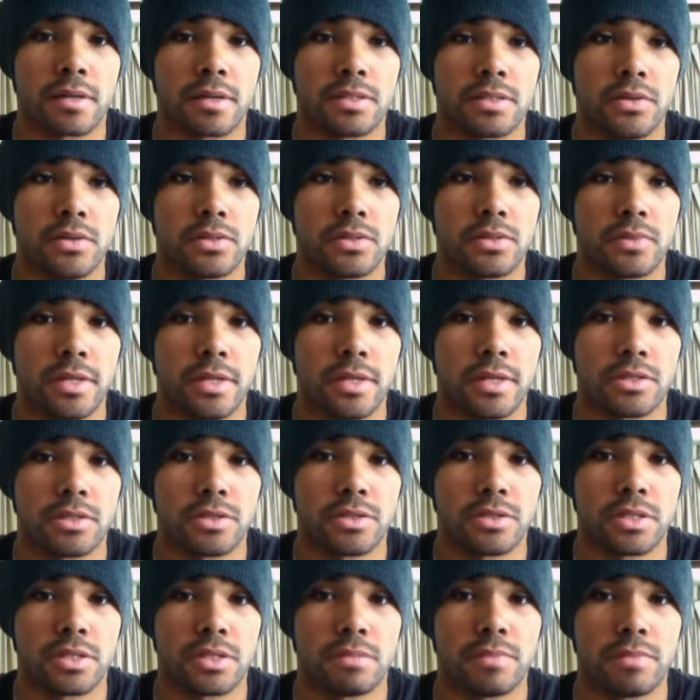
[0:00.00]
a serious
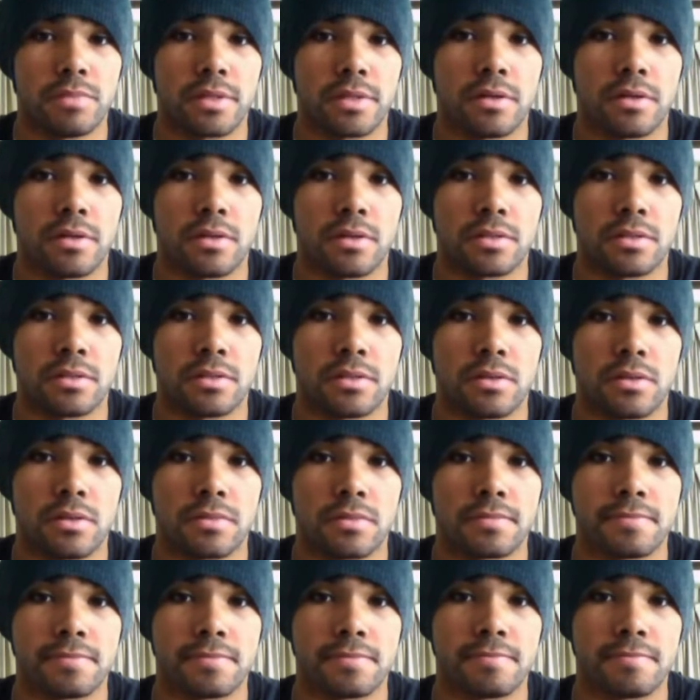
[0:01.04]
relationship because you know
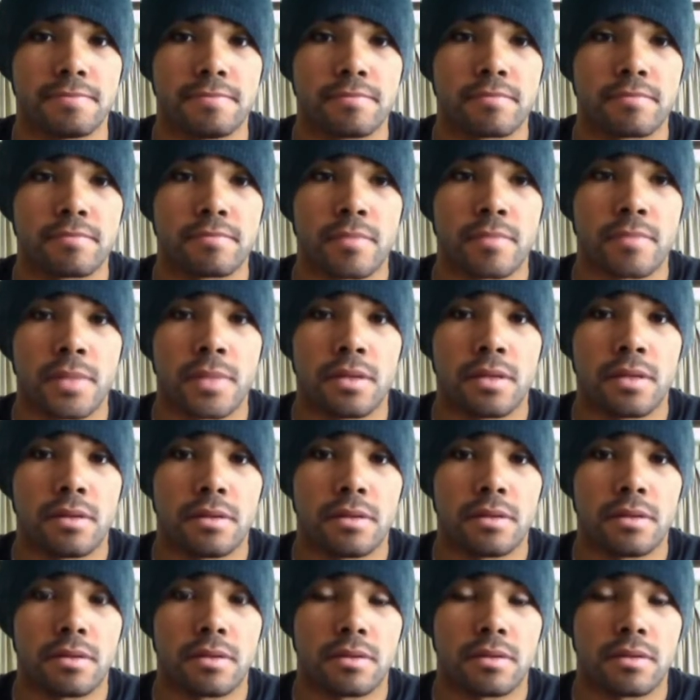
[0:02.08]

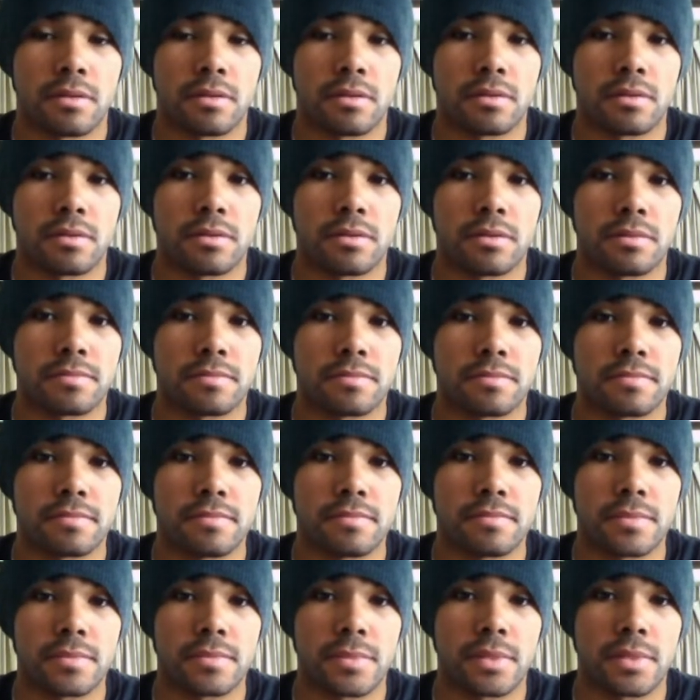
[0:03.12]
uh,
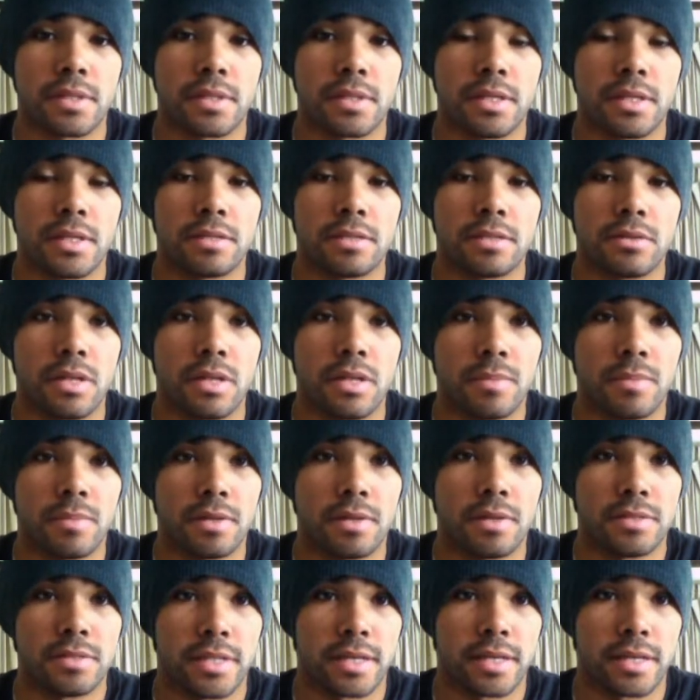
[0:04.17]
it's all
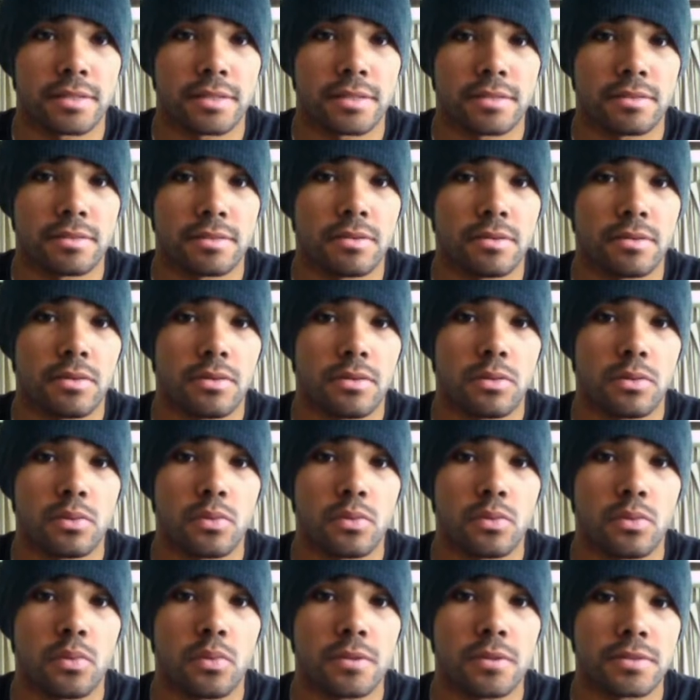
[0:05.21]
about sex
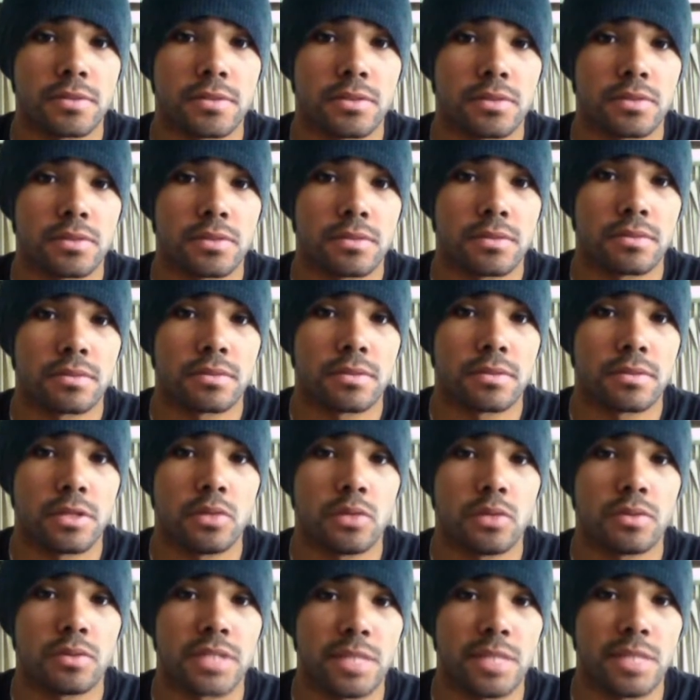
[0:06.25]
so once
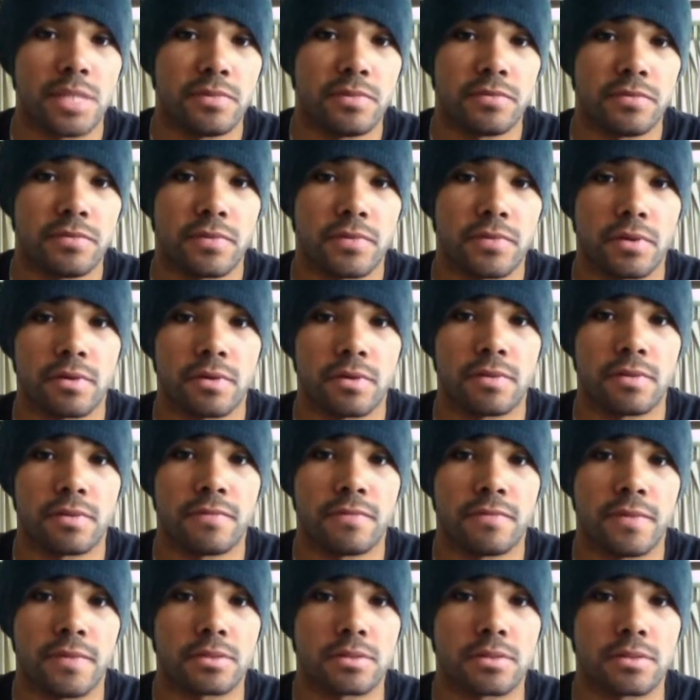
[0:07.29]
you will sleep with her
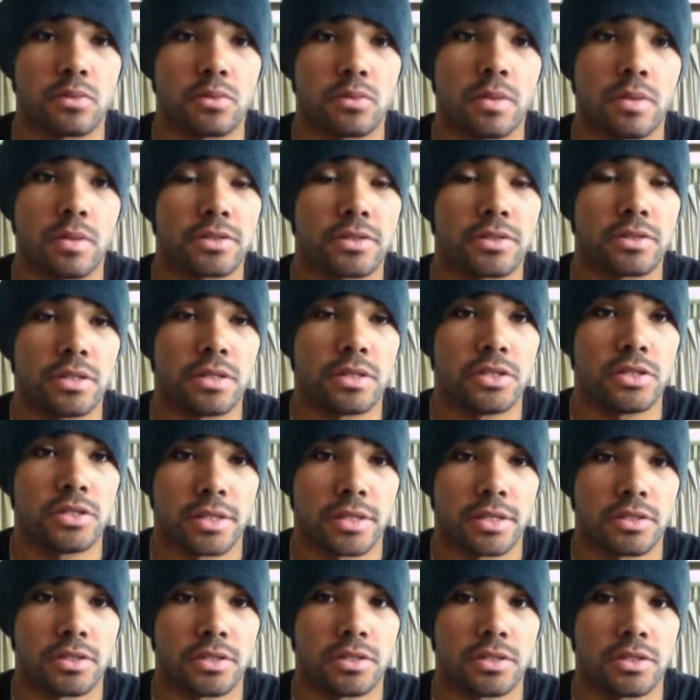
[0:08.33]
things could actually
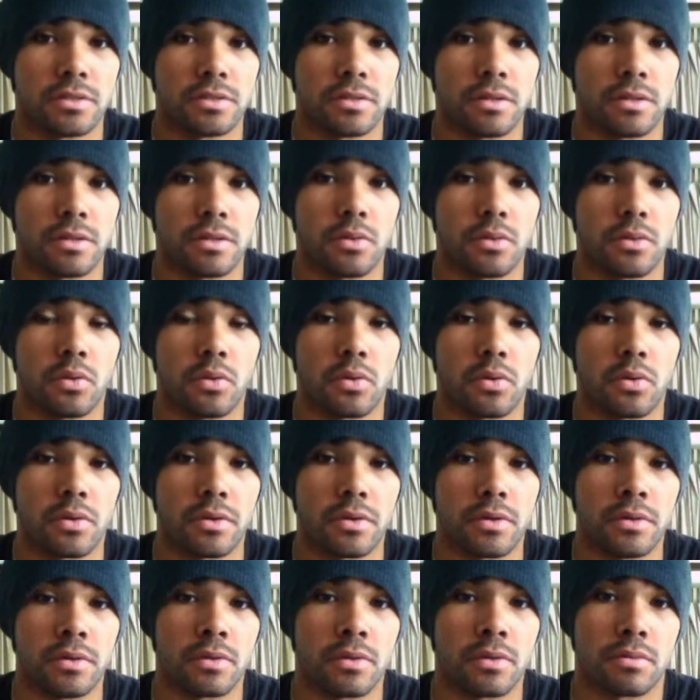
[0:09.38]
change or
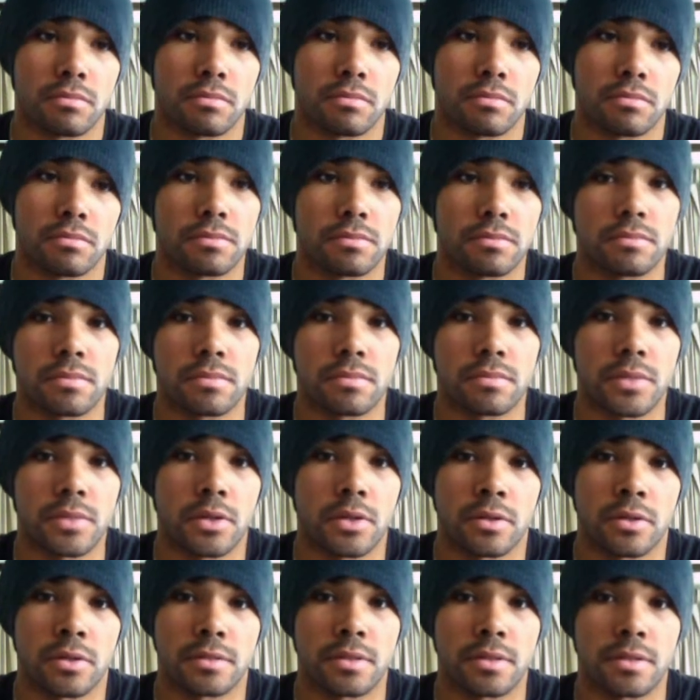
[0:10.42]
you know
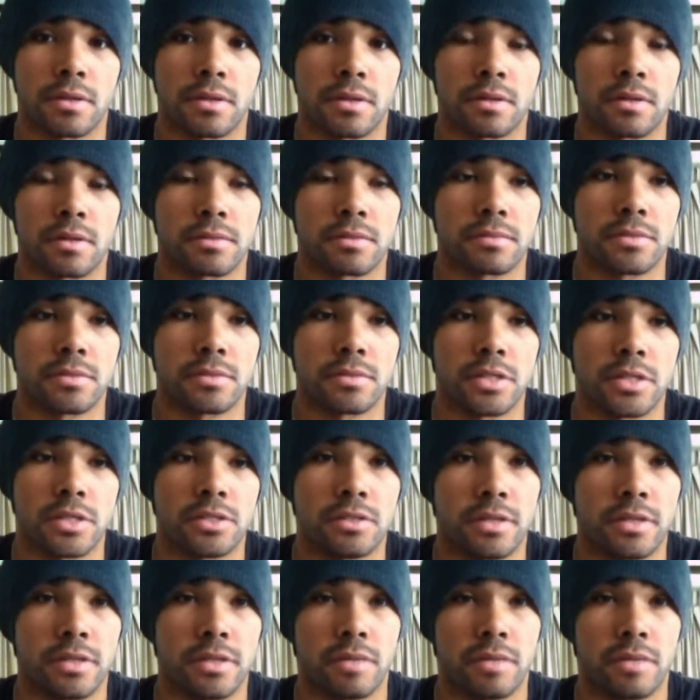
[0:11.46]
girls are
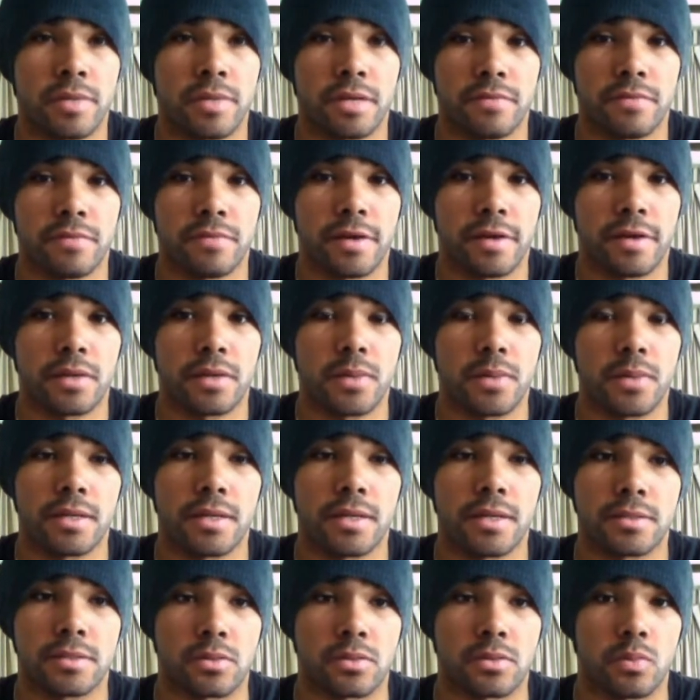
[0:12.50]
changing their mind very
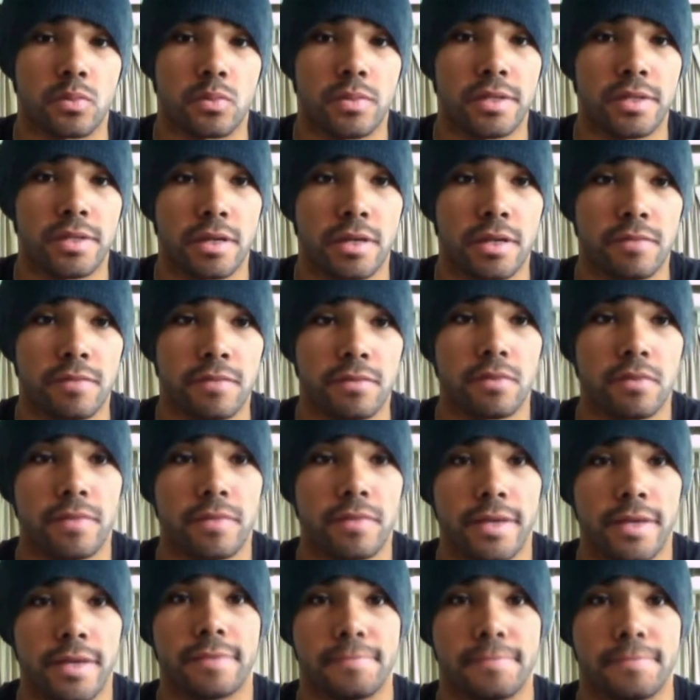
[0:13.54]
quickly so be careful of
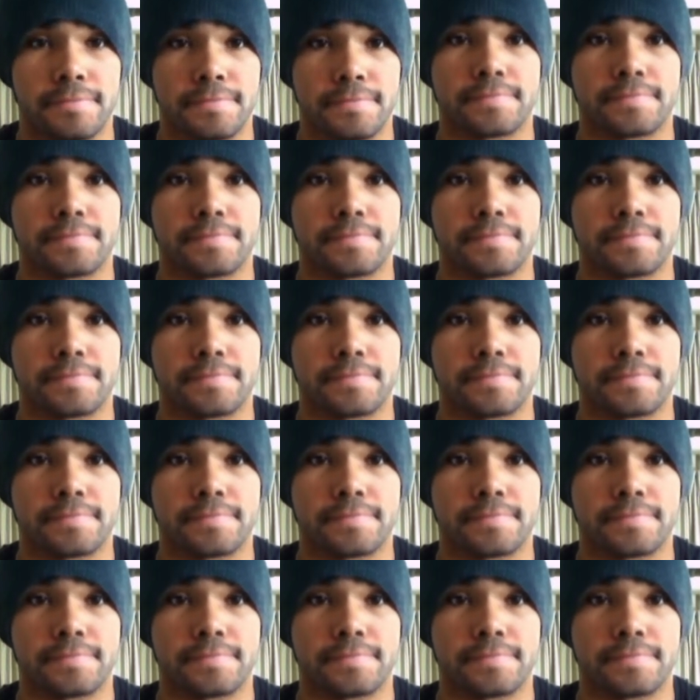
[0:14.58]
that